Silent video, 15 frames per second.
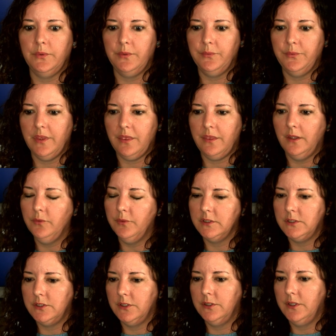we think we
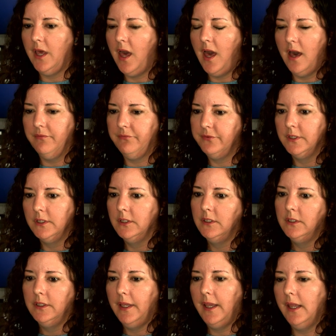don't have
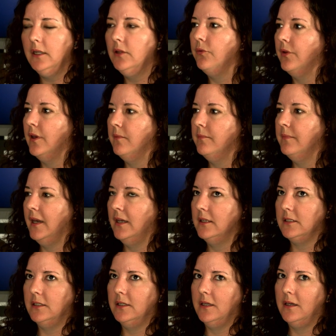anyone, but
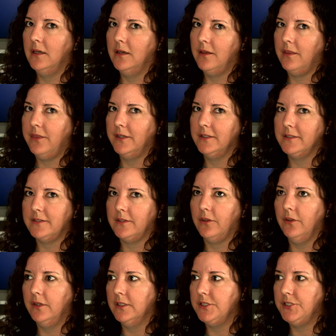things
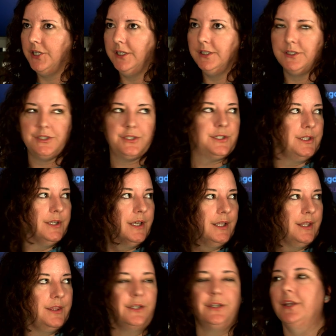gonna change, I
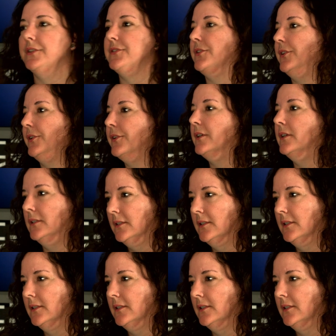think, next year.